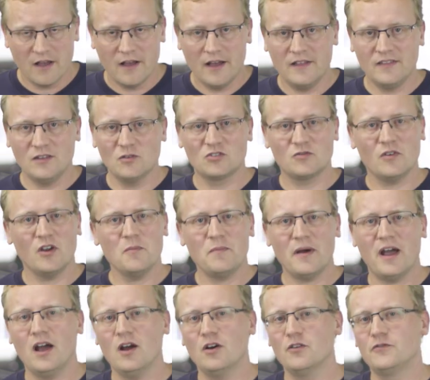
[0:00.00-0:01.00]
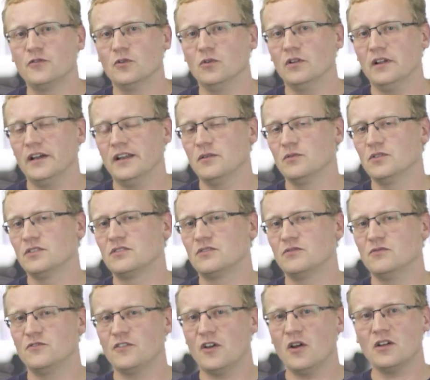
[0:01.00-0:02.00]
And it was very powerful and it was
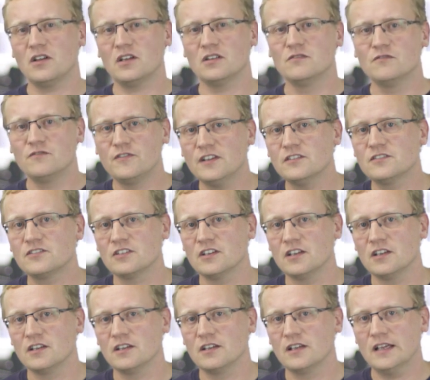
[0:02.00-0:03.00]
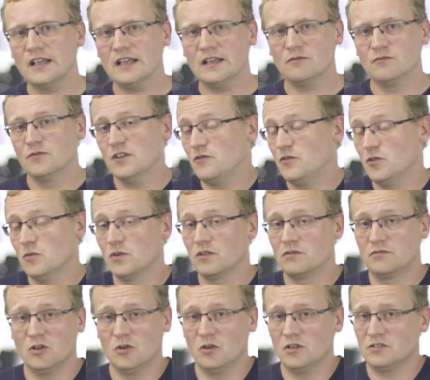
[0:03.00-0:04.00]
very convincing if you were
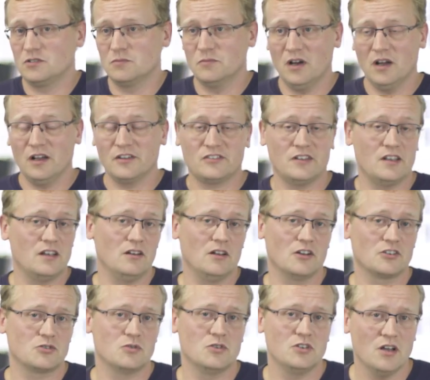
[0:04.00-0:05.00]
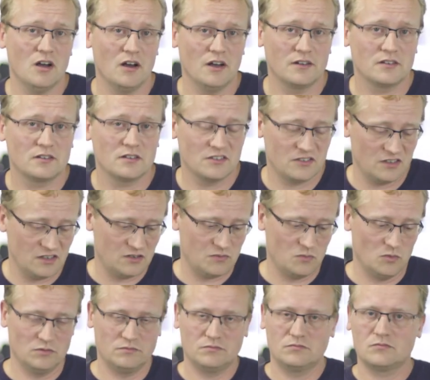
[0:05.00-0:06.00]
going to buy, say, a luxury yacht, because this
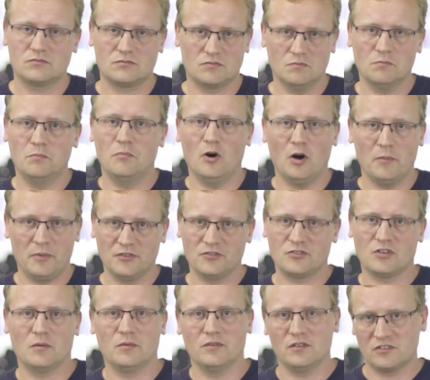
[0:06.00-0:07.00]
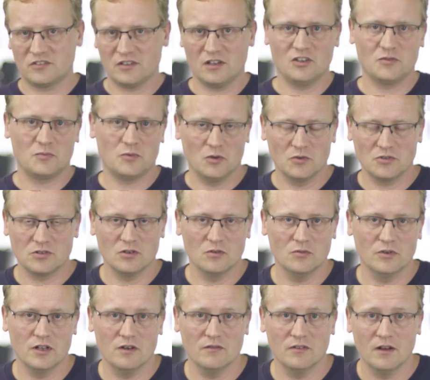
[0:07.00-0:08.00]
would bob on top of the sales brochure or
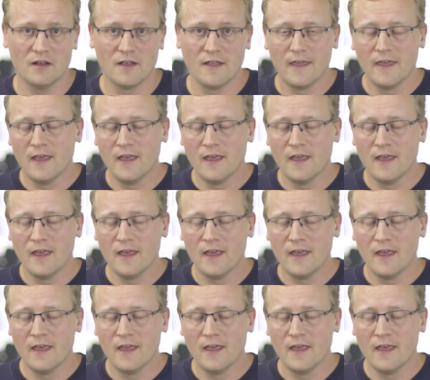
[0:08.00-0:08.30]
whatever.